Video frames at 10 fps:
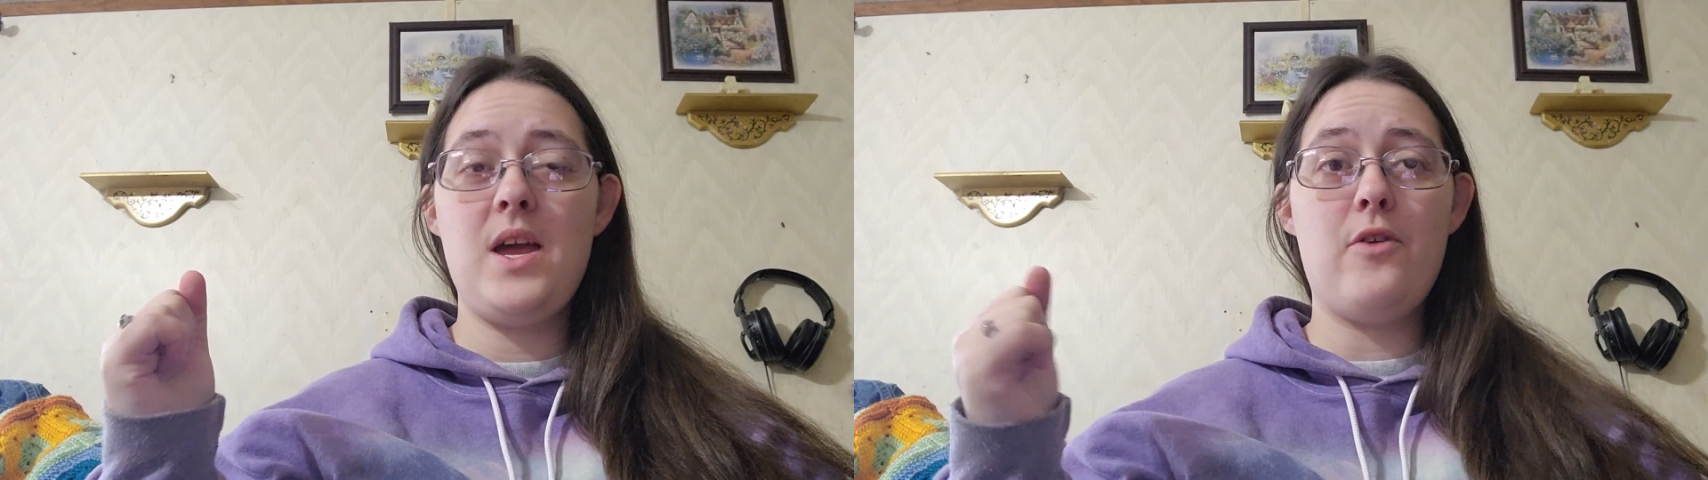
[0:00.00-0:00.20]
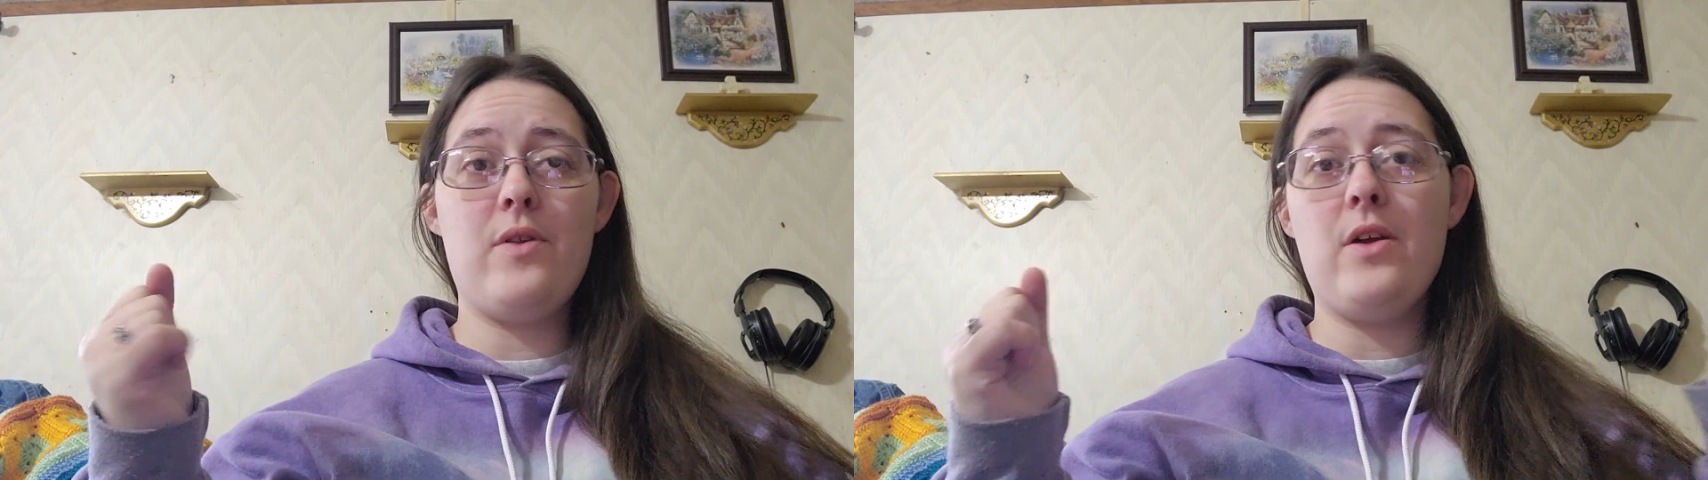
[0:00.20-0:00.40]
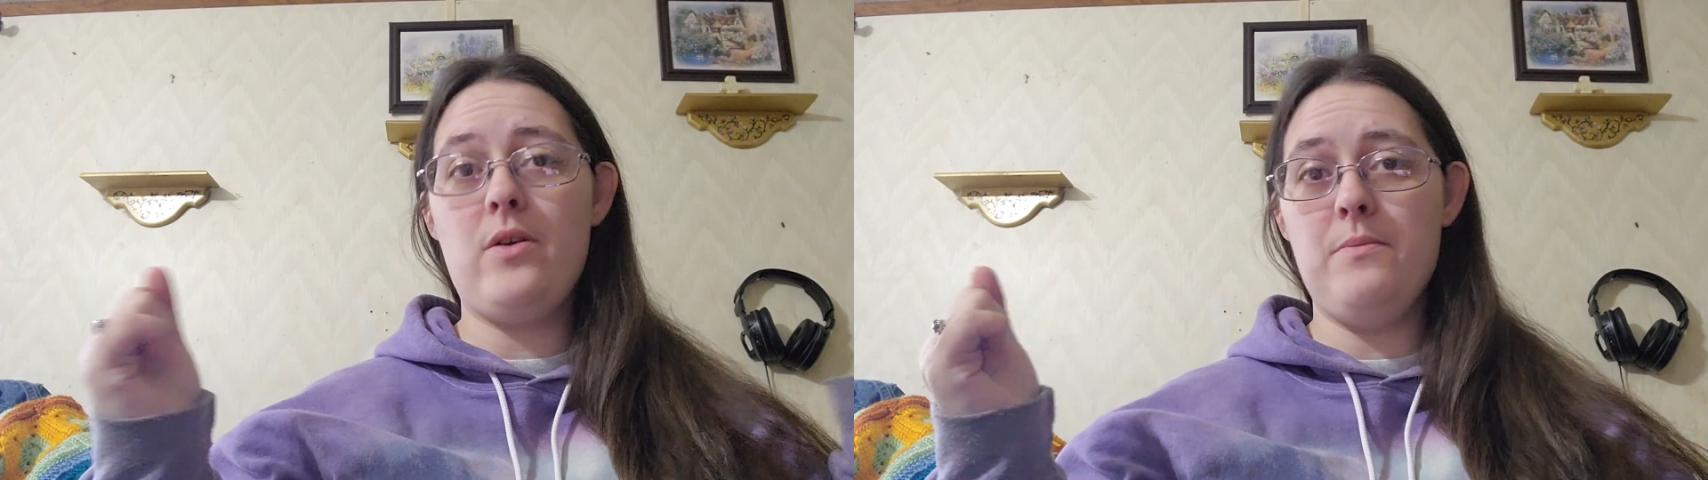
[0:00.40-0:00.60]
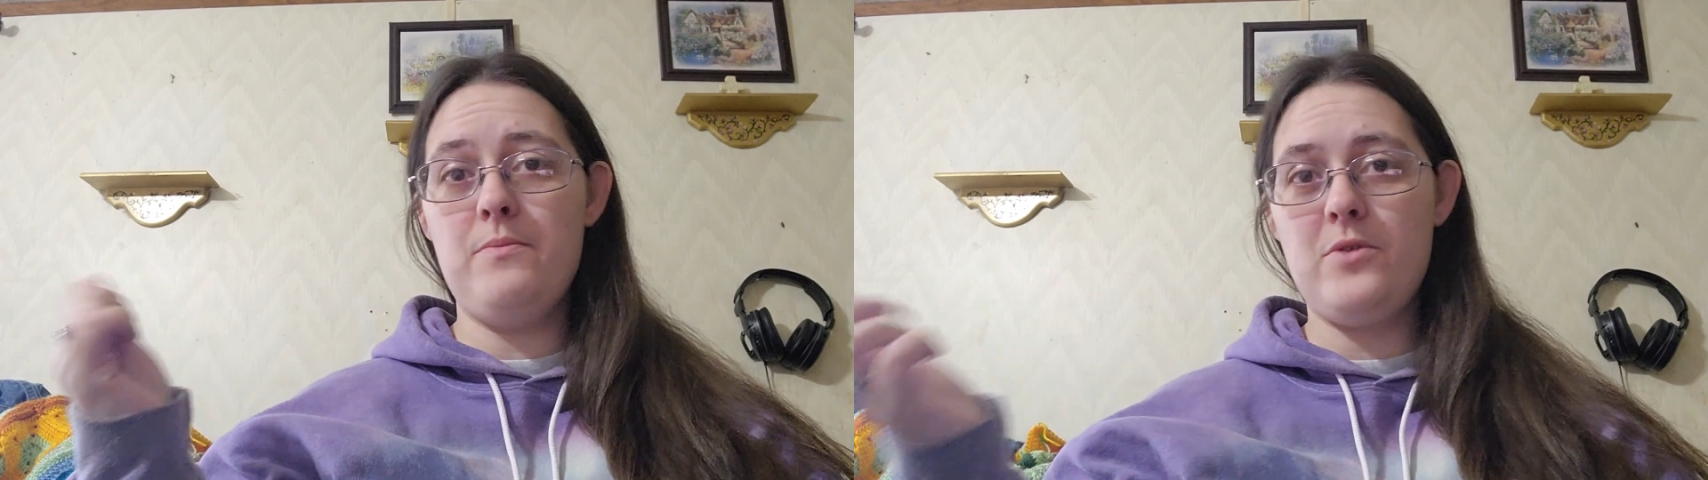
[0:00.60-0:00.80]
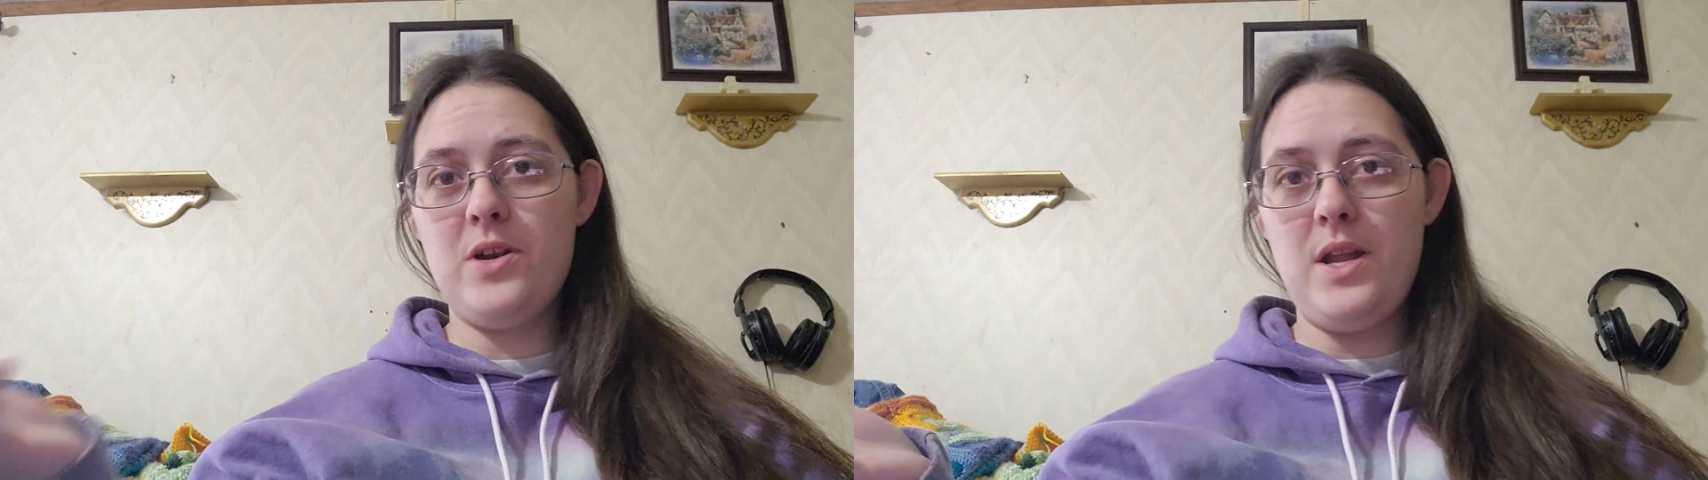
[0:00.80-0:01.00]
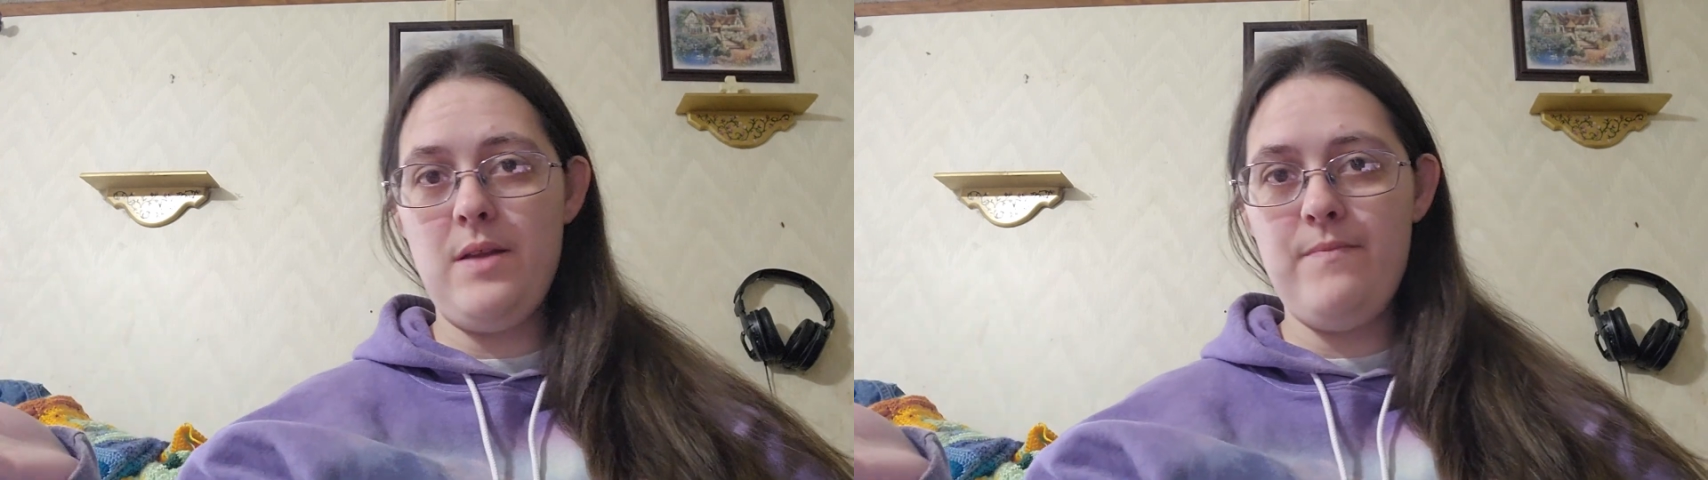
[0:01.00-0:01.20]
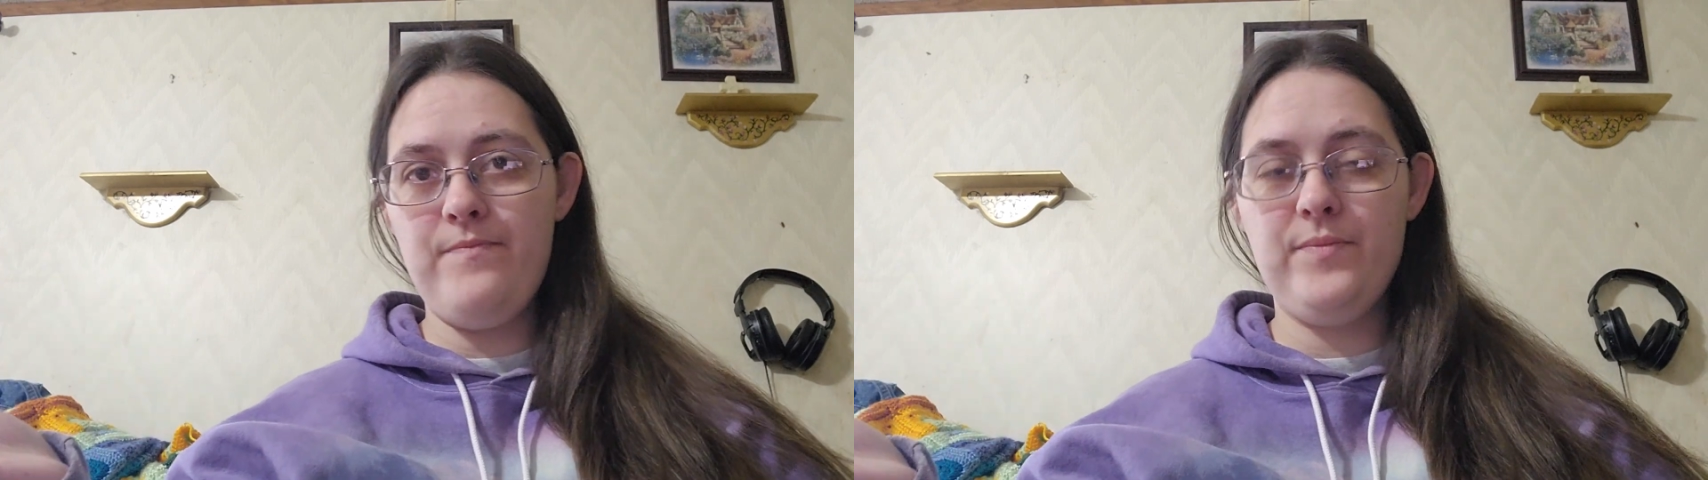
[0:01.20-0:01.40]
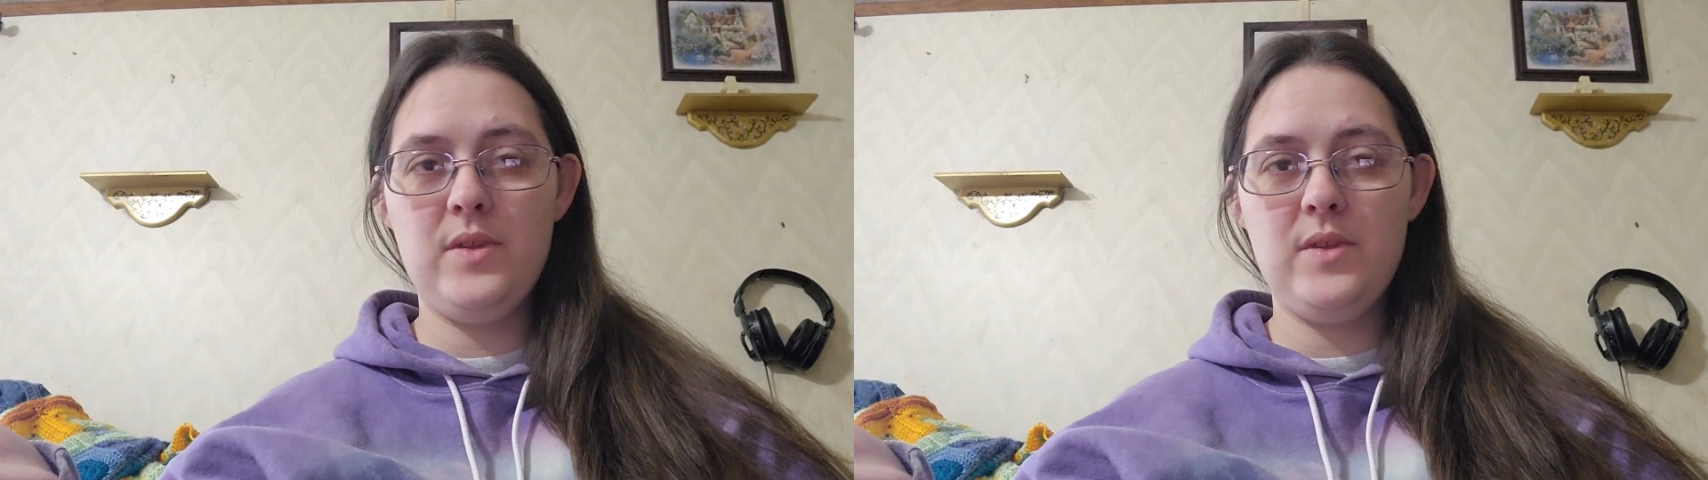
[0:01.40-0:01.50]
everyone a good morning